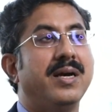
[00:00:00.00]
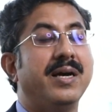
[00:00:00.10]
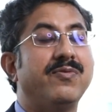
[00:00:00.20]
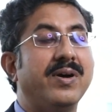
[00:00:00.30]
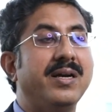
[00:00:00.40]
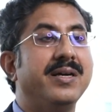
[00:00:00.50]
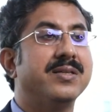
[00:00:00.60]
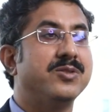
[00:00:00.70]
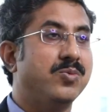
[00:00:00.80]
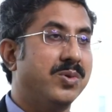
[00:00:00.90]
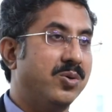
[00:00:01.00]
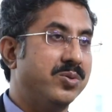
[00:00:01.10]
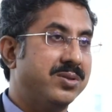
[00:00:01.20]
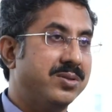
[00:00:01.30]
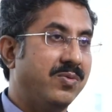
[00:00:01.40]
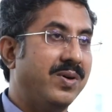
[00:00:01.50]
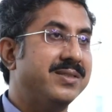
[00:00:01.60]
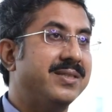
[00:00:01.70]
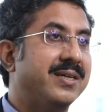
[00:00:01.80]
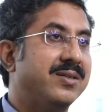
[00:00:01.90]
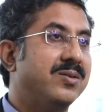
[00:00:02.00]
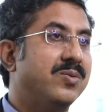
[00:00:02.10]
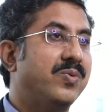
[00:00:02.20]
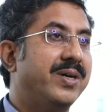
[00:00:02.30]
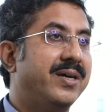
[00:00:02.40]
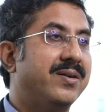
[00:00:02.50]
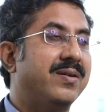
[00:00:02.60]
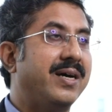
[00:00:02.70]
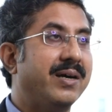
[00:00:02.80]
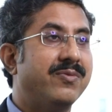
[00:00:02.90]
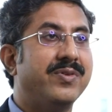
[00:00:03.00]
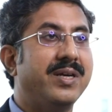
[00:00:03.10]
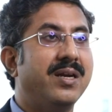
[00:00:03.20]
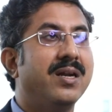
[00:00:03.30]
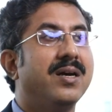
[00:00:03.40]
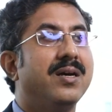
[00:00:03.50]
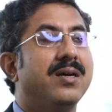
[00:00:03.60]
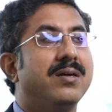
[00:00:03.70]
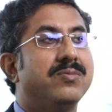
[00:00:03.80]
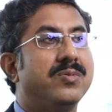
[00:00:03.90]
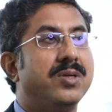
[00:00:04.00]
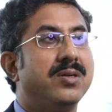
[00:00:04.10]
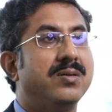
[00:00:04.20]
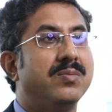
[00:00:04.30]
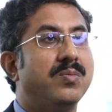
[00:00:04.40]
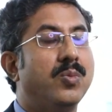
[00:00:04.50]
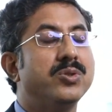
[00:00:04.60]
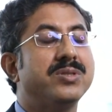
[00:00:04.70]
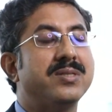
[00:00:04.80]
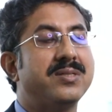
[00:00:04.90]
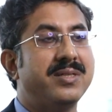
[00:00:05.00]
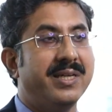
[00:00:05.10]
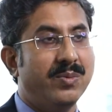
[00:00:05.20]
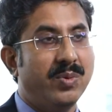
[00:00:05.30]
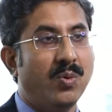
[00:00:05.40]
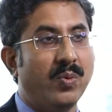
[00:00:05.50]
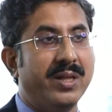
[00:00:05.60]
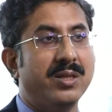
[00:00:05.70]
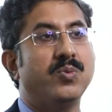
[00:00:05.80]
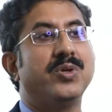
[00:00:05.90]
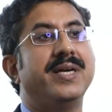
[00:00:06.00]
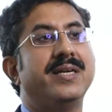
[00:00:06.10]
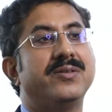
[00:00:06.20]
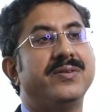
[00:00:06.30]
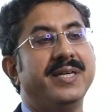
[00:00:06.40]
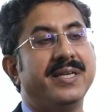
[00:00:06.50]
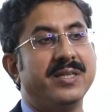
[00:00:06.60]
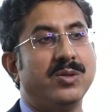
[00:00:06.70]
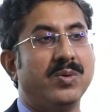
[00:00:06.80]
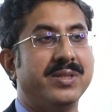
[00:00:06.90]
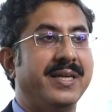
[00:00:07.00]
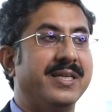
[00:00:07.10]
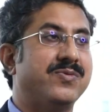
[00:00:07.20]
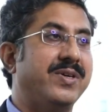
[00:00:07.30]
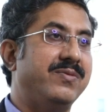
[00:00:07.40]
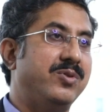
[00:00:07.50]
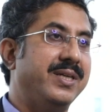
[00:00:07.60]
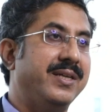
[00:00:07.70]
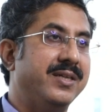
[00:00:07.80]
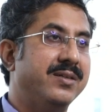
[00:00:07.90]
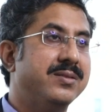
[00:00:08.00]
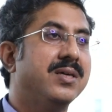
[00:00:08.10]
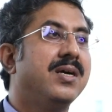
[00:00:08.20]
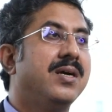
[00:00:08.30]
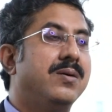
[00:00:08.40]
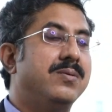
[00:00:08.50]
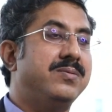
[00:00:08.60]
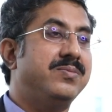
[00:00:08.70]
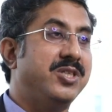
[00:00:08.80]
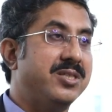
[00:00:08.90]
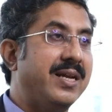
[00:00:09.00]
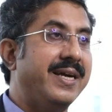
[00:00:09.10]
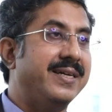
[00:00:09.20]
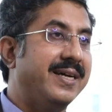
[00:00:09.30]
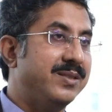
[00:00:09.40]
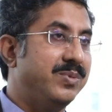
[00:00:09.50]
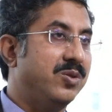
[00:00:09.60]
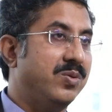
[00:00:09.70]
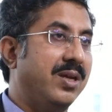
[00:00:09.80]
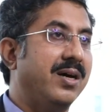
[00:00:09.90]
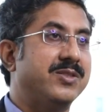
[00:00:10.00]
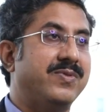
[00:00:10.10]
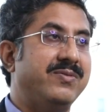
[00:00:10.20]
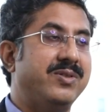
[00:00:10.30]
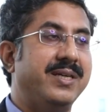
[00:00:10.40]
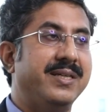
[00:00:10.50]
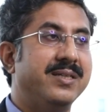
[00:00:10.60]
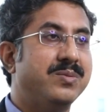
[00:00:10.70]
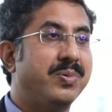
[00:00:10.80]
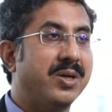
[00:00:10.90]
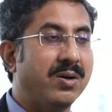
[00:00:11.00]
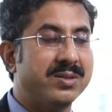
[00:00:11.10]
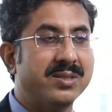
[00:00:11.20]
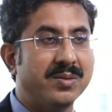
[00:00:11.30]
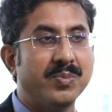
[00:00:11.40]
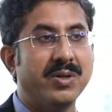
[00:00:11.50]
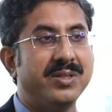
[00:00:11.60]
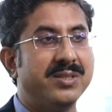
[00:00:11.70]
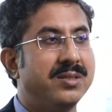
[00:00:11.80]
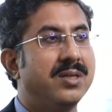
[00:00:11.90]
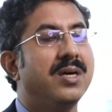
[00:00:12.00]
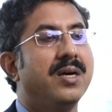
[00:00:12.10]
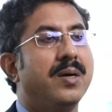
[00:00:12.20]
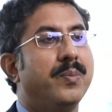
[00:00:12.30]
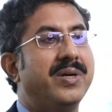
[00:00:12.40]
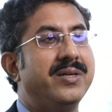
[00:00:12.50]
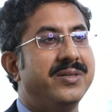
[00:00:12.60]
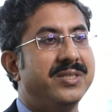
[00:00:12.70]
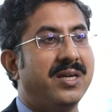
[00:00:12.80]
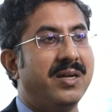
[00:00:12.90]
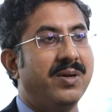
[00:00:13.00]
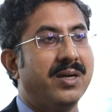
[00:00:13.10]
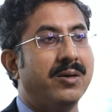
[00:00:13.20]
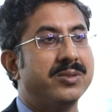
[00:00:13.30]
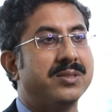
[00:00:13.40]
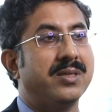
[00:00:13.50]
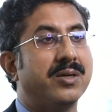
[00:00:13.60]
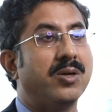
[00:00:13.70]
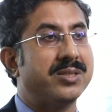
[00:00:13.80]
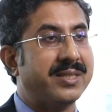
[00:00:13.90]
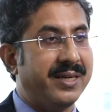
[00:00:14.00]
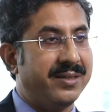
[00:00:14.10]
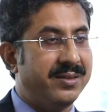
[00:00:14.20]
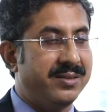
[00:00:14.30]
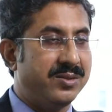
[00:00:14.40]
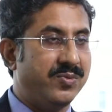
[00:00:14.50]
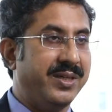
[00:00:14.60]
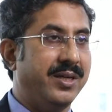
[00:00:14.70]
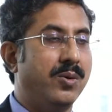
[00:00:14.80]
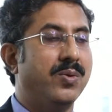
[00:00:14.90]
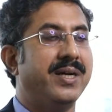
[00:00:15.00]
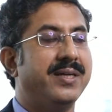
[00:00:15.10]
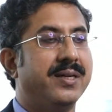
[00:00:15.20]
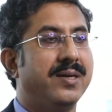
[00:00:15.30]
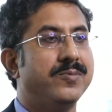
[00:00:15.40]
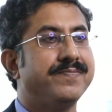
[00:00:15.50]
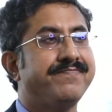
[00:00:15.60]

And finally, consumer goods, the one sector where I feel the most sustainable wealth would get created over the next 5 to 10 years, just like it has been over the last 5 to 10 years, because of the simple reason penetration level across categories is very low right now.